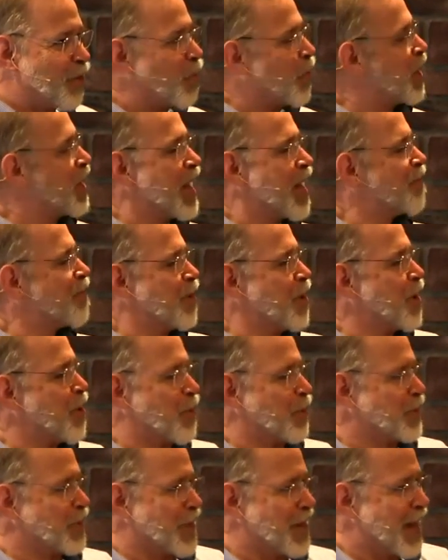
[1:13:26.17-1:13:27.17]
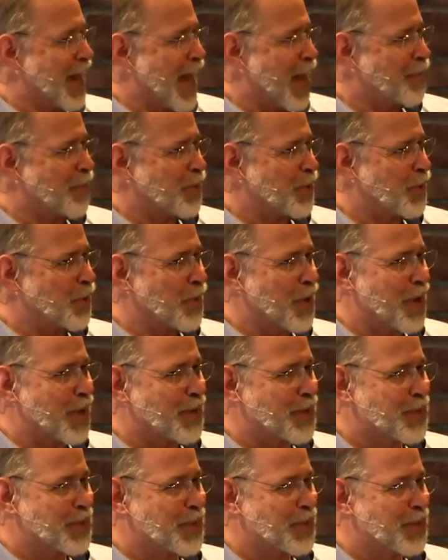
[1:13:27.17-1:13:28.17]
We never know what's going to happen to
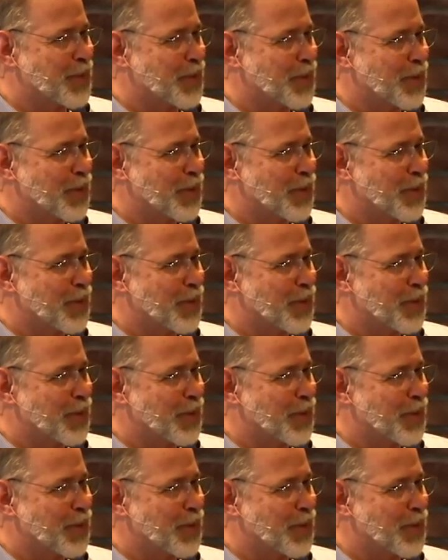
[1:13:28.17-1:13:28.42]
us.